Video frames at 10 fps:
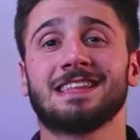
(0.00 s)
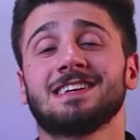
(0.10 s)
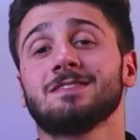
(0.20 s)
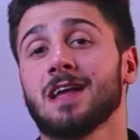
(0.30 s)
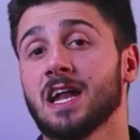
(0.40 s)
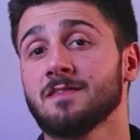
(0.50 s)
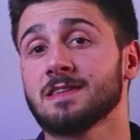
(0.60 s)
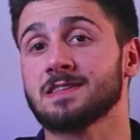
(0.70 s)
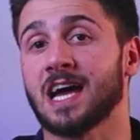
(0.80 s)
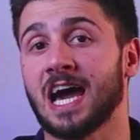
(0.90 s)
And a lot of
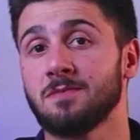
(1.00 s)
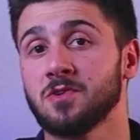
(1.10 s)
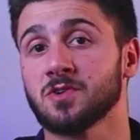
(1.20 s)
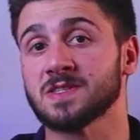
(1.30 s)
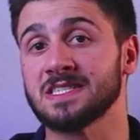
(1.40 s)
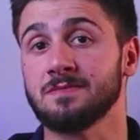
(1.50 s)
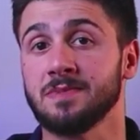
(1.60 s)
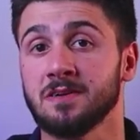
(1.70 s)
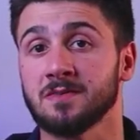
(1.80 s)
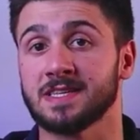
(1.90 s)
the time you'll see
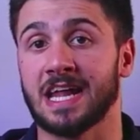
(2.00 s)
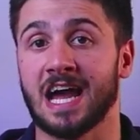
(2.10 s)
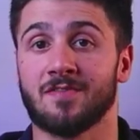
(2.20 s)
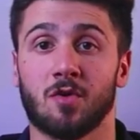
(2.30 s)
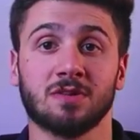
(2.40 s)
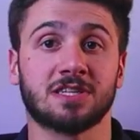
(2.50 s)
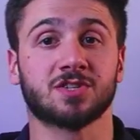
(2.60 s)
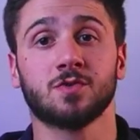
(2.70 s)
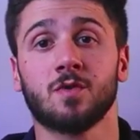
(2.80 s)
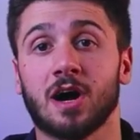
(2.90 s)
meals that have only
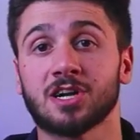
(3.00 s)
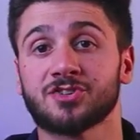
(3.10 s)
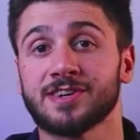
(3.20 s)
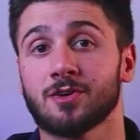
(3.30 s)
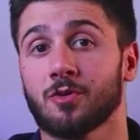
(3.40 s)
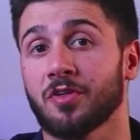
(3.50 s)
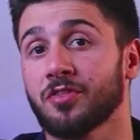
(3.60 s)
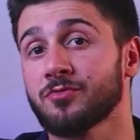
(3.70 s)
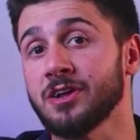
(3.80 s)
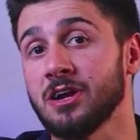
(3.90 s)
200 or
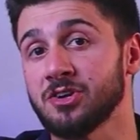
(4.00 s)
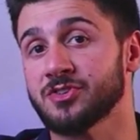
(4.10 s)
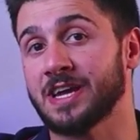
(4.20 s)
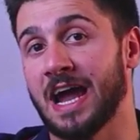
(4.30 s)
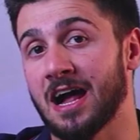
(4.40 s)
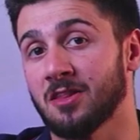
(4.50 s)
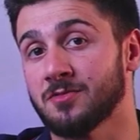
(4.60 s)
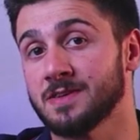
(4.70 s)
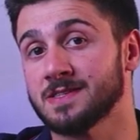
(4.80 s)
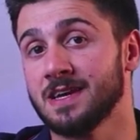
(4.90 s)
300
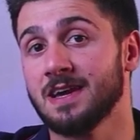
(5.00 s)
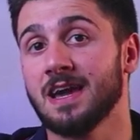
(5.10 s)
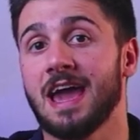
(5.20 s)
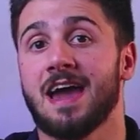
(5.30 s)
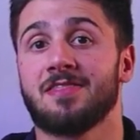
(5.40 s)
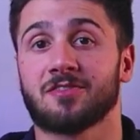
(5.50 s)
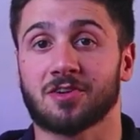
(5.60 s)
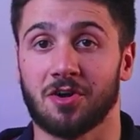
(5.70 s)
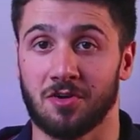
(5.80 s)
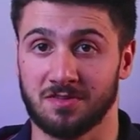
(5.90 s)
calories and
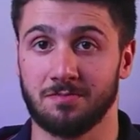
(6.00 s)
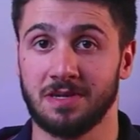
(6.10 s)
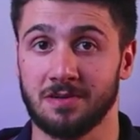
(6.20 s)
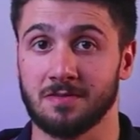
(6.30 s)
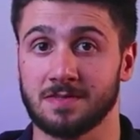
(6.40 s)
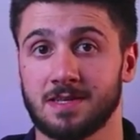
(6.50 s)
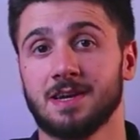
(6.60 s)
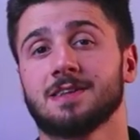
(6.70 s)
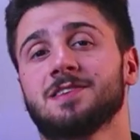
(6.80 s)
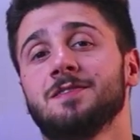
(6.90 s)
they're called meals
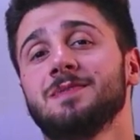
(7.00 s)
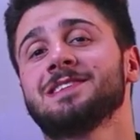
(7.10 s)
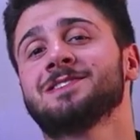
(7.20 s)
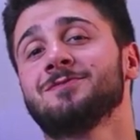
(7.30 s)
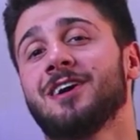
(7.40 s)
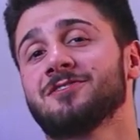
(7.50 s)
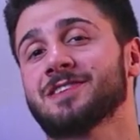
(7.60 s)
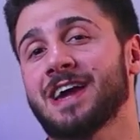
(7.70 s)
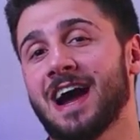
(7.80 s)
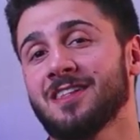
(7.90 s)
to me
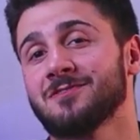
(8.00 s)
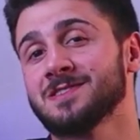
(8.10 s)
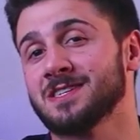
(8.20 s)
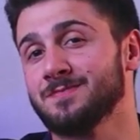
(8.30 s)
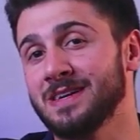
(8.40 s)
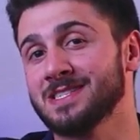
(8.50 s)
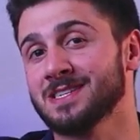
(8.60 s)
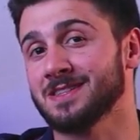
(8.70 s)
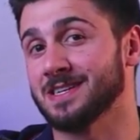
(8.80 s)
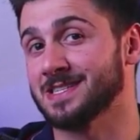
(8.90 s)
200 calories is
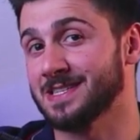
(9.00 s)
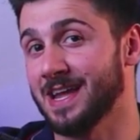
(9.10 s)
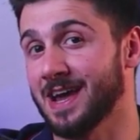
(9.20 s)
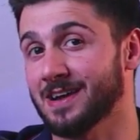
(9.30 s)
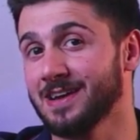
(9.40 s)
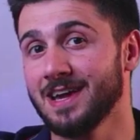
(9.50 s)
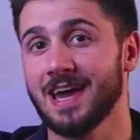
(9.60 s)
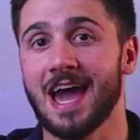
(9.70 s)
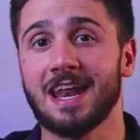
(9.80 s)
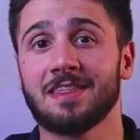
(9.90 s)
basically a snack
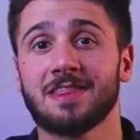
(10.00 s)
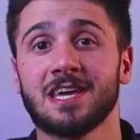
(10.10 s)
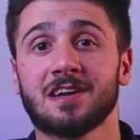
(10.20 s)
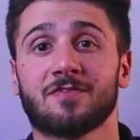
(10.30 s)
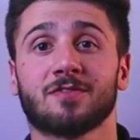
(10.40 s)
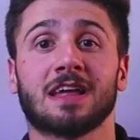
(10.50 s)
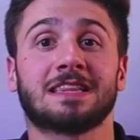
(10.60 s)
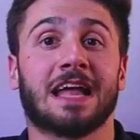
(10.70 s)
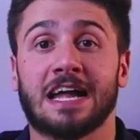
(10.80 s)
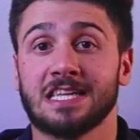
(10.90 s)
and i think for like
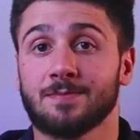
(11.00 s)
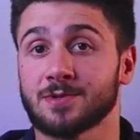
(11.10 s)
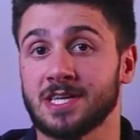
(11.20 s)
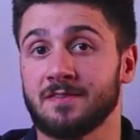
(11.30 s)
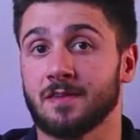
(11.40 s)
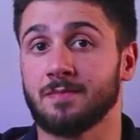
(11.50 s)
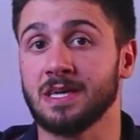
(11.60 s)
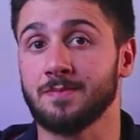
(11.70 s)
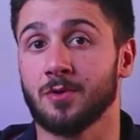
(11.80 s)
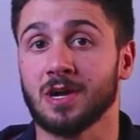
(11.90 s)
90% of the
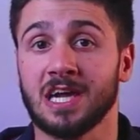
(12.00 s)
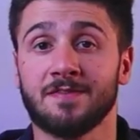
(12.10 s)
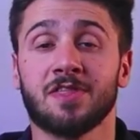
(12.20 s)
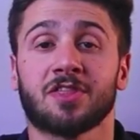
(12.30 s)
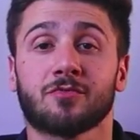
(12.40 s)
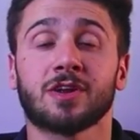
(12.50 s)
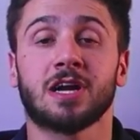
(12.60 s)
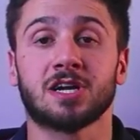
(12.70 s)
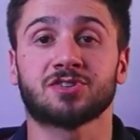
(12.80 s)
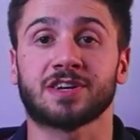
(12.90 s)
people even
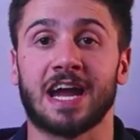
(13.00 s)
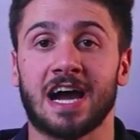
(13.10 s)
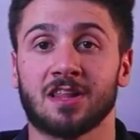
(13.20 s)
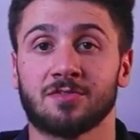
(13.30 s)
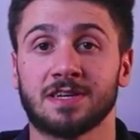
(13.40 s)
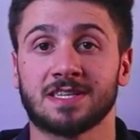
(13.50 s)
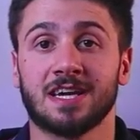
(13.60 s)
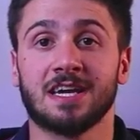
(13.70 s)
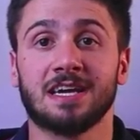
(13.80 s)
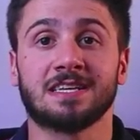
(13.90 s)
300 calories
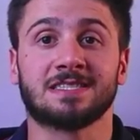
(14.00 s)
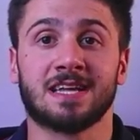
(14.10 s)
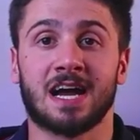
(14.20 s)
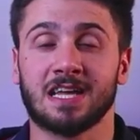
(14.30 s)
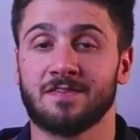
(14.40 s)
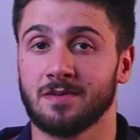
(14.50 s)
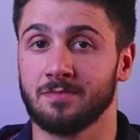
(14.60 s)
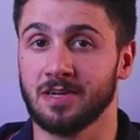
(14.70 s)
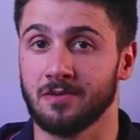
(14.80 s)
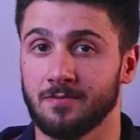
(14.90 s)
is not even a
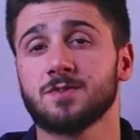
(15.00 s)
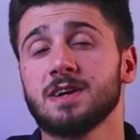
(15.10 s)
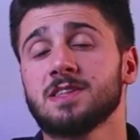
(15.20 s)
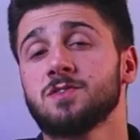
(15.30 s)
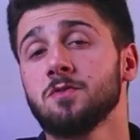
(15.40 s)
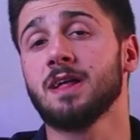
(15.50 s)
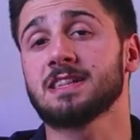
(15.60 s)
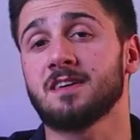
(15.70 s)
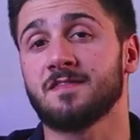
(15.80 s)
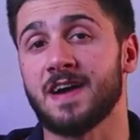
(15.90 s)
meal so i do
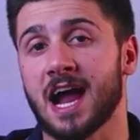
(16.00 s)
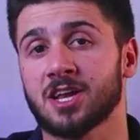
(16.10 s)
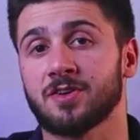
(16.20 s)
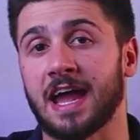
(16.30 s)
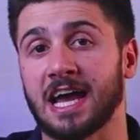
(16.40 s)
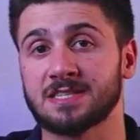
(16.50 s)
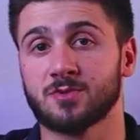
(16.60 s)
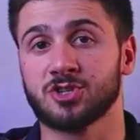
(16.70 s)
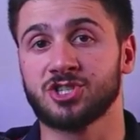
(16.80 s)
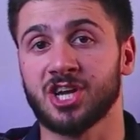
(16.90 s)
like the factor has
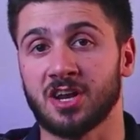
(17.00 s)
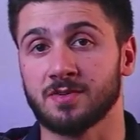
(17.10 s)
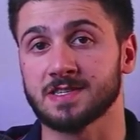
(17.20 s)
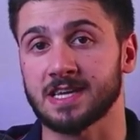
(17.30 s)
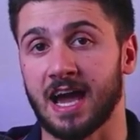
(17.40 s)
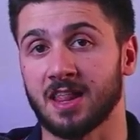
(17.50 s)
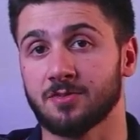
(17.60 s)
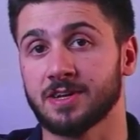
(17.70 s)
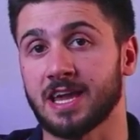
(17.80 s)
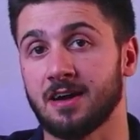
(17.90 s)
more generous
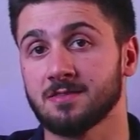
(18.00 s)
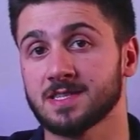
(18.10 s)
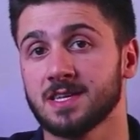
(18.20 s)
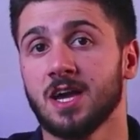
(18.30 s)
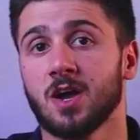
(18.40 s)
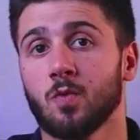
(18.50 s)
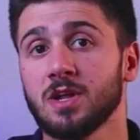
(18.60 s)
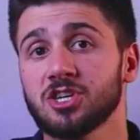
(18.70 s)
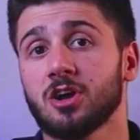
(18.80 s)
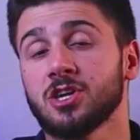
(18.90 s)
calorie counts
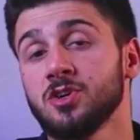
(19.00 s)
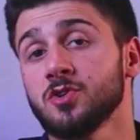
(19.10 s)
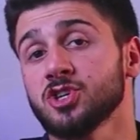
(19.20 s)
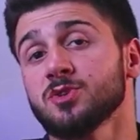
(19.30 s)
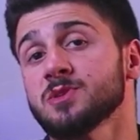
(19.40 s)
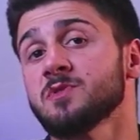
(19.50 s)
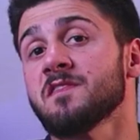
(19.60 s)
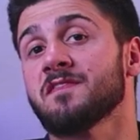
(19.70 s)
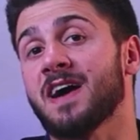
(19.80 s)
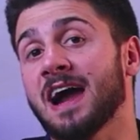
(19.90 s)
which are usually
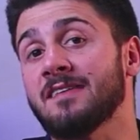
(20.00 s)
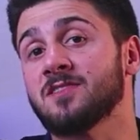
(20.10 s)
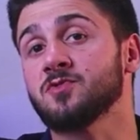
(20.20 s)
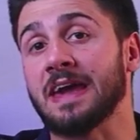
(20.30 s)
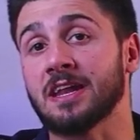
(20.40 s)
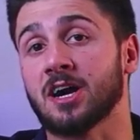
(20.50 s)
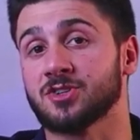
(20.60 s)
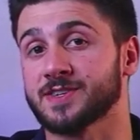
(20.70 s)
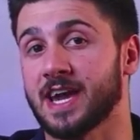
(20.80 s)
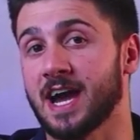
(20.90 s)
between 5 to
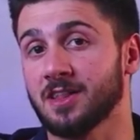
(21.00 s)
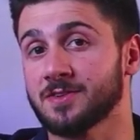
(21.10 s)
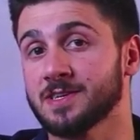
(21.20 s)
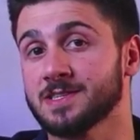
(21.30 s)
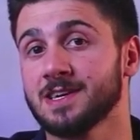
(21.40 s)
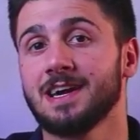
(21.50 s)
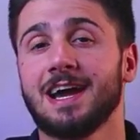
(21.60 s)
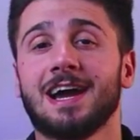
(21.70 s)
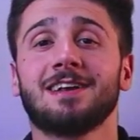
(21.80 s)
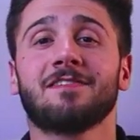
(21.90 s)
800 calories
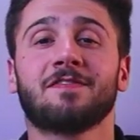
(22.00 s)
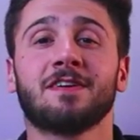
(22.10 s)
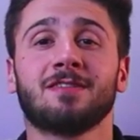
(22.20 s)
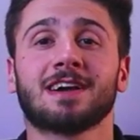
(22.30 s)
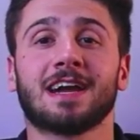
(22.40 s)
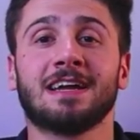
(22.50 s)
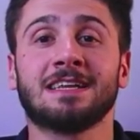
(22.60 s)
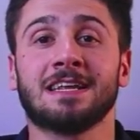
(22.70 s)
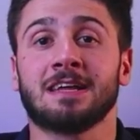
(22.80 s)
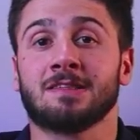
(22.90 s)
and i feel like i
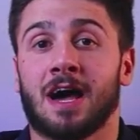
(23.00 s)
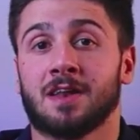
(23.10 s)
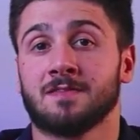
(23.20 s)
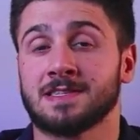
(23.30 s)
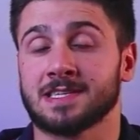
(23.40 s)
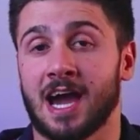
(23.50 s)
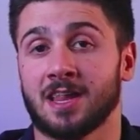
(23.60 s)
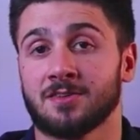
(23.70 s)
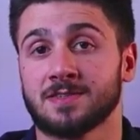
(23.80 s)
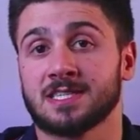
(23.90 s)
need a lot of these
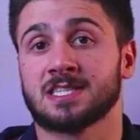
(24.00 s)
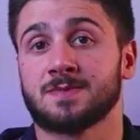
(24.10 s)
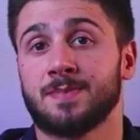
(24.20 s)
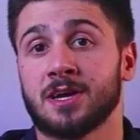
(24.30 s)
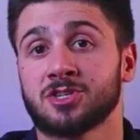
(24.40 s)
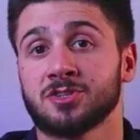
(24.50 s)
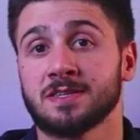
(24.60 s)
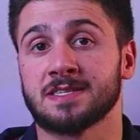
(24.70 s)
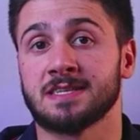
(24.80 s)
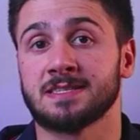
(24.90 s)
calories
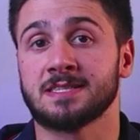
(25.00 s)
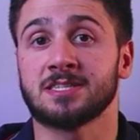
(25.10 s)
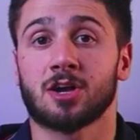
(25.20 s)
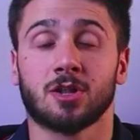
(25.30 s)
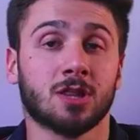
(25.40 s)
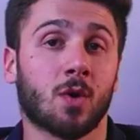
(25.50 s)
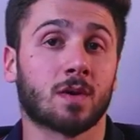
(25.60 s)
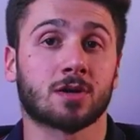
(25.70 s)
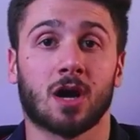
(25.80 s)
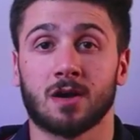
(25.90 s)
especially since these are
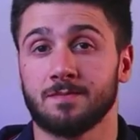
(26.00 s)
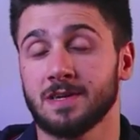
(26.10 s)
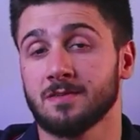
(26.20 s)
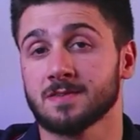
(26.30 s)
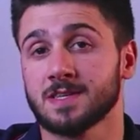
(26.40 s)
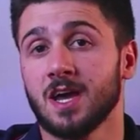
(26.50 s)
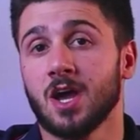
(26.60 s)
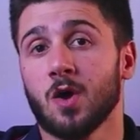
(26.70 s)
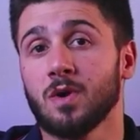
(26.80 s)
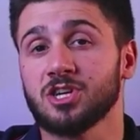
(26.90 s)
lower carb meals
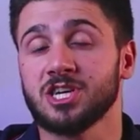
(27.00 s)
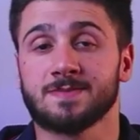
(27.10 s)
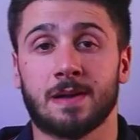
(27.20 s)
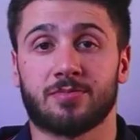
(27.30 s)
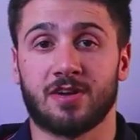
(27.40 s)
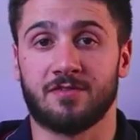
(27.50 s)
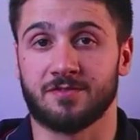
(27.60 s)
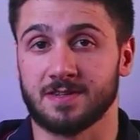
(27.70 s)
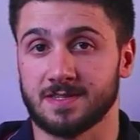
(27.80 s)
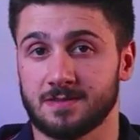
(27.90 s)
which is my
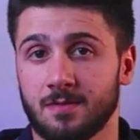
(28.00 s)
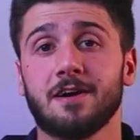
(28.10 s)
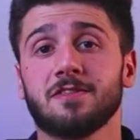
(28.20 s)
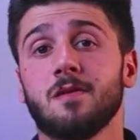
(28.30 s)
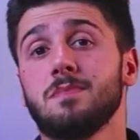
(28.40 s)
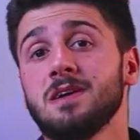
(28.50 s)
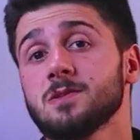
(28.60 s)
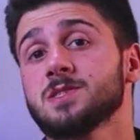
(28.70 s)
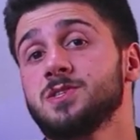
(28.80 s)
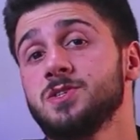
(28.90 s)
preference now the
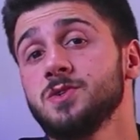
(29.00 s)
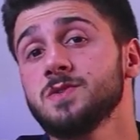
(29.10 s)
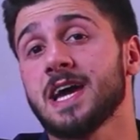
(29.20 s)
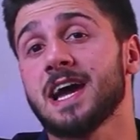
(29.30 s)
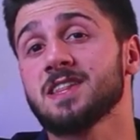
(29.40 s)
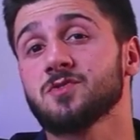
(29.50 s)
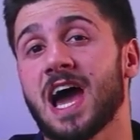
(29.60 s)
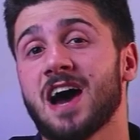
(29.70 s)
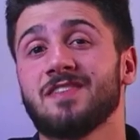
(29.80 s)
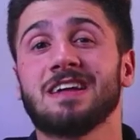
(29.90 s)
meals do tend to
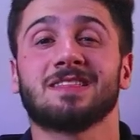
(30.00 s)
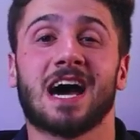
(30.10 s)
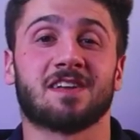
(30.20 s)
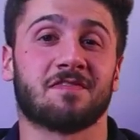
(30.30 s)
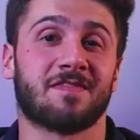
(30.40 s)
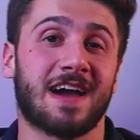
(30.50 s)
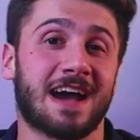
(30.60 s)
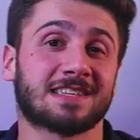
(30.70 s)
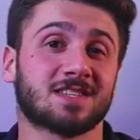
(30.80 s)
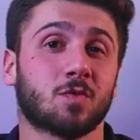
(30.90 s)
have a lot of
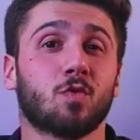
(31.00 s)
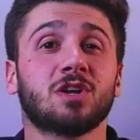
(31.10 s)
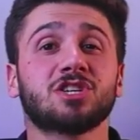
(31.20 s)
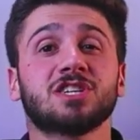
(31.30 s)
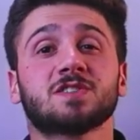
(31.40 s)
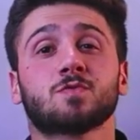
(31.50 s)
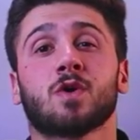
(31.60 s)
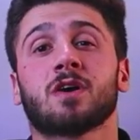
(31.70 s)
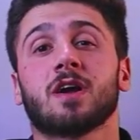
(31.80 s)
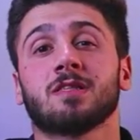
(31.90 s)
fats which is
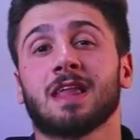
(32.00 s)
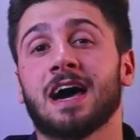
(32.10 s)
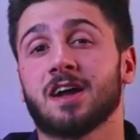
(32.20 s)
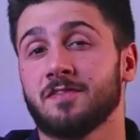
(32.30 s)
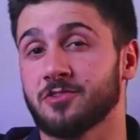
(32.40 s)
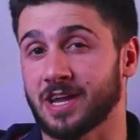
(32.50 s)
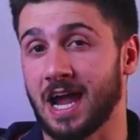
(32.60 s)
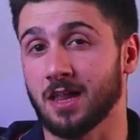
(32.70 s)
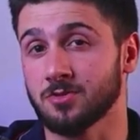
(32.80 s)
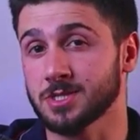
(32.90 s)
where a lot of their
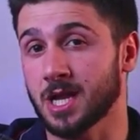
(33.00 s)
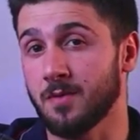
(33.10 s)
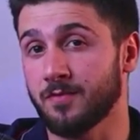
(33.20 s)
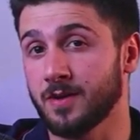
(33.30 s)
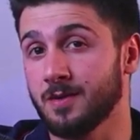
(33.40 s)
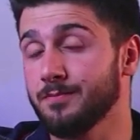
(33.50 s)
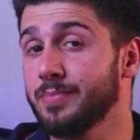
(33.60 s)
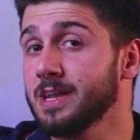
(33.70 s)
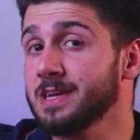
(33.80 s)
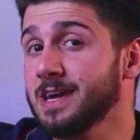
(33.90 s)
calories come from
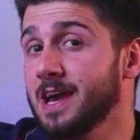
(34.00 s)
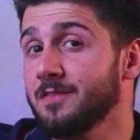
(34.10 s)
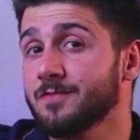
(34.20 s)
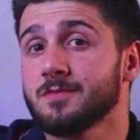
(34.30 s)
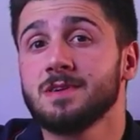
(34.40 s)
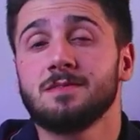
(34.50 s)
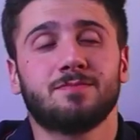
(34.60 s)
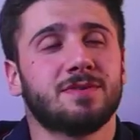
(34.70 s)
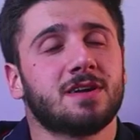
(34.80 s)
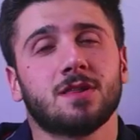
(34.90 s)
but again for me
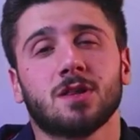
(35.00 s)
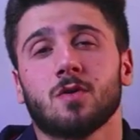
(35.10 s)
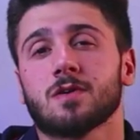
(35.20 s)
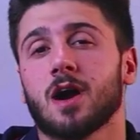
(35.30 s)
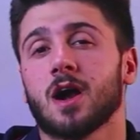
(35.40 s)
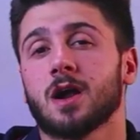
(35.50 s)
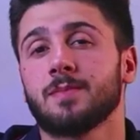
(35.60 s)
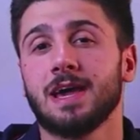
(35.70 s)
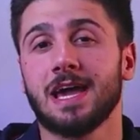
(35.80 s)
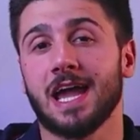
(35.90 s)
being low carb